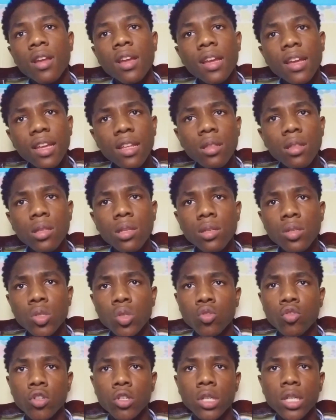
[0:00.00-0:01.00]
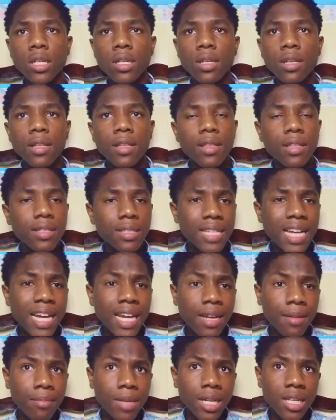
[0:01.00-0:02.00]
In this story, the
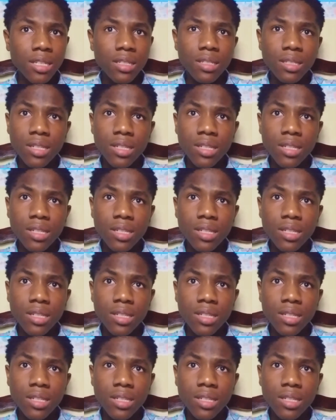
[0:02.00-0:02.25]
dying man